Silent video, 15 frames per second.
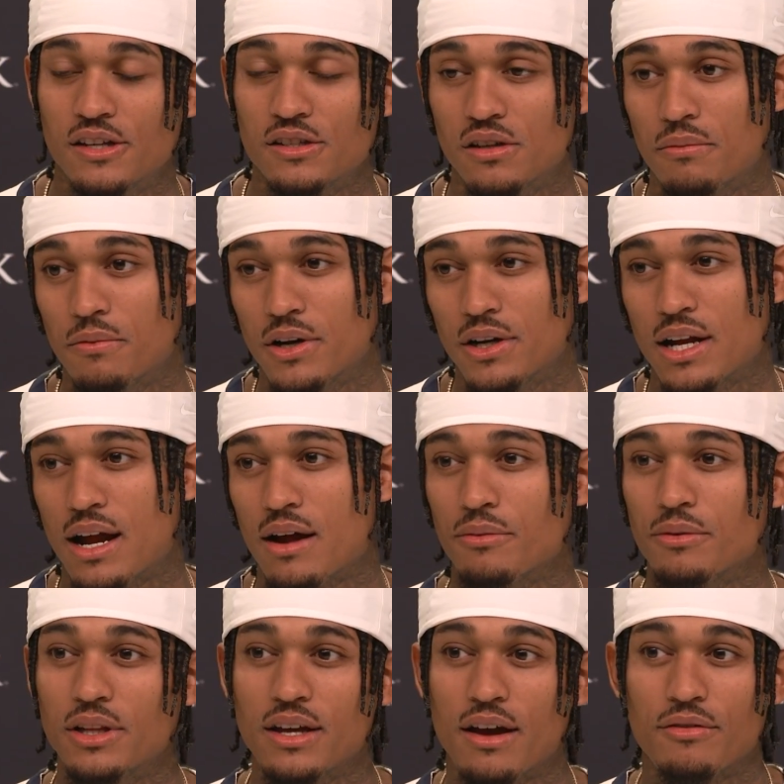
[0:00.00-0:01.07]
someone that I
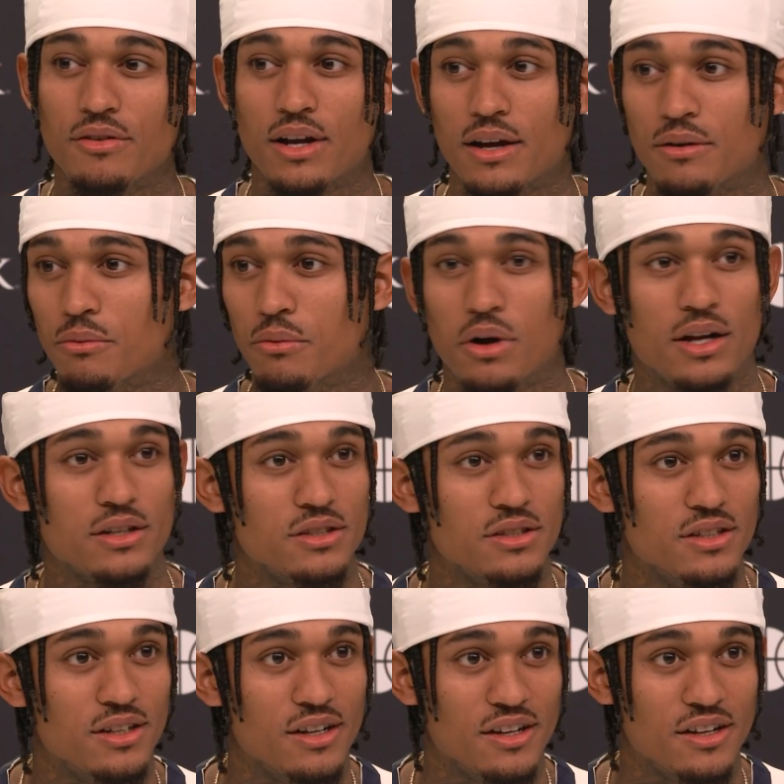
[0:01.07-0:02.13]
really haven't like watched
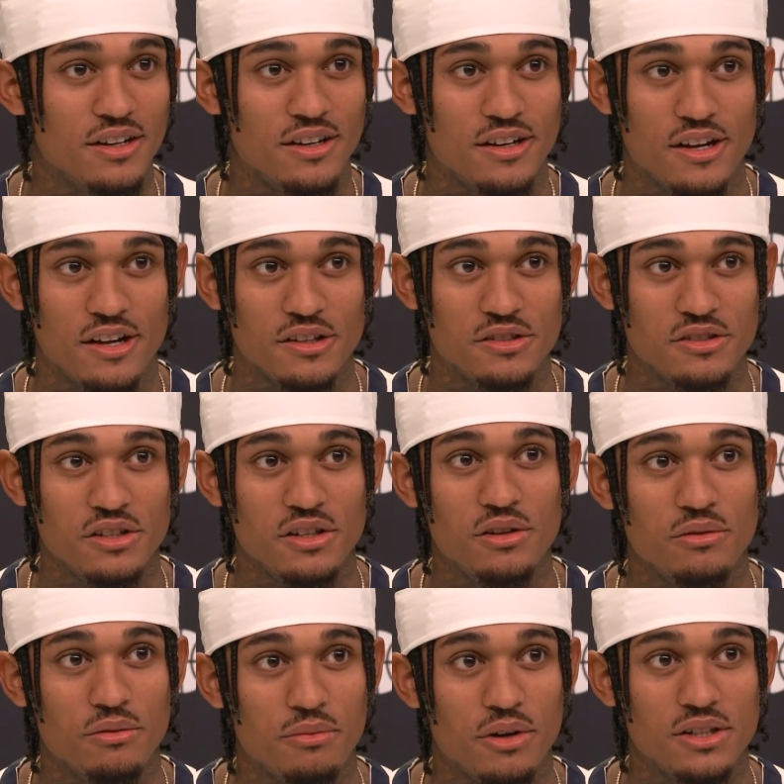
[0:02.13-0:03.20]
and
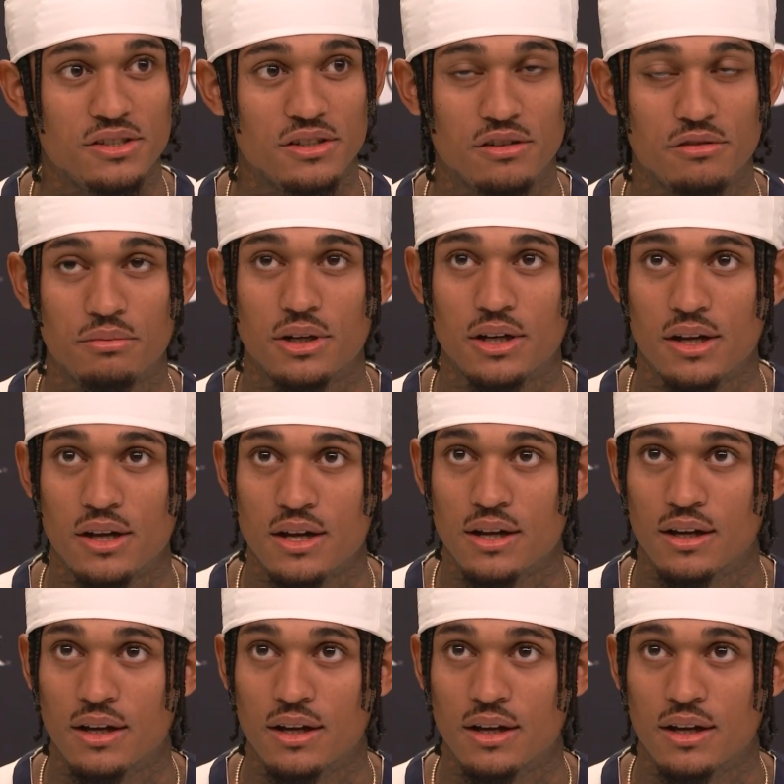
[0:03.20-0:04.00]
seen much of, but